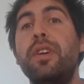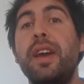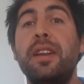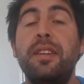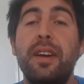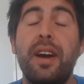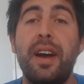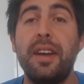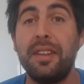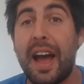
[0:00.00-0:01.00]
and
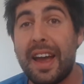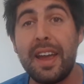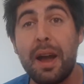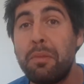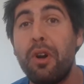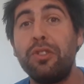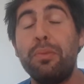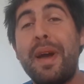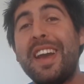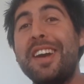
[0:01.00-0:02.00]
I'm going
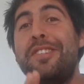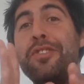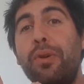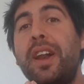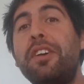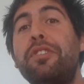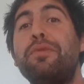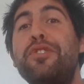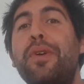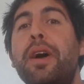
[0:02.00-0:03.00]
to make a new list
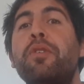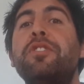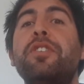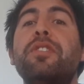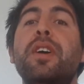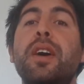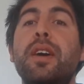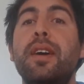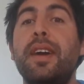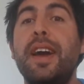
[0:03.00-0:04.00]
of new languages
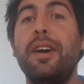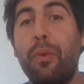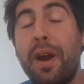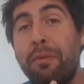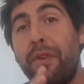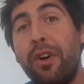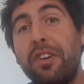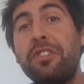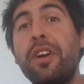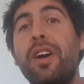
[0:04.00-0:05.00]
where I'm
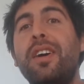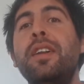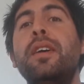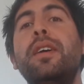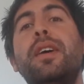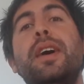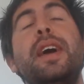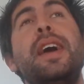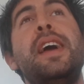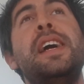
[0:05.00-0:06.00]
focusing on,
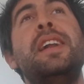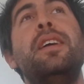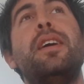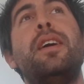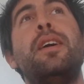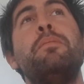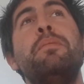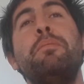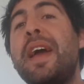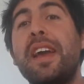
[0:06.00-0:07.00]
and
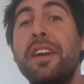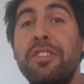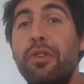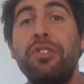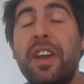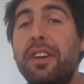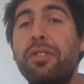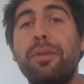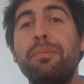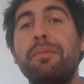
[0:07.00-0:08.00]
making a new
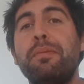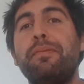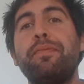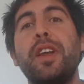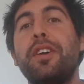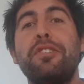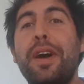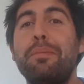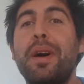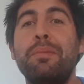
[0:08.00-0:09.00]
schedule, because
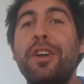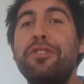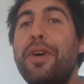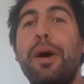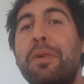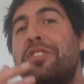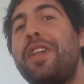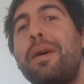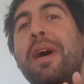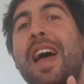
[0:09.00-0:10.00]
I'm not sure how much
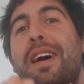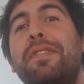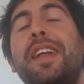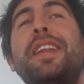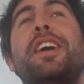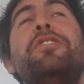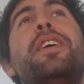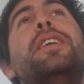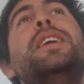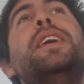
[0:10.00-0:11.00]
time I have that next year.